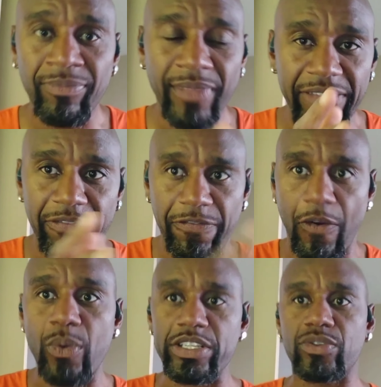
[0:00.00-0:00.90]
and
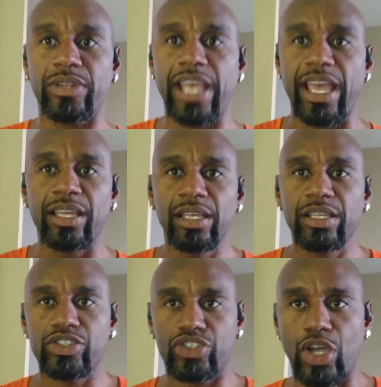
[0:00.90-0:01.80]
focus on that.
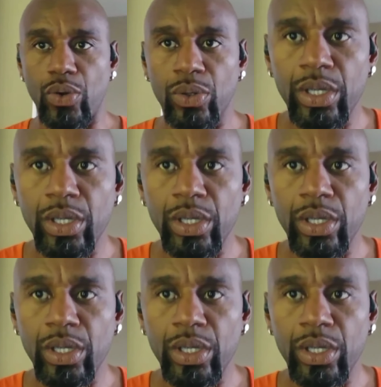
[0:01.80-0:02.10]
So,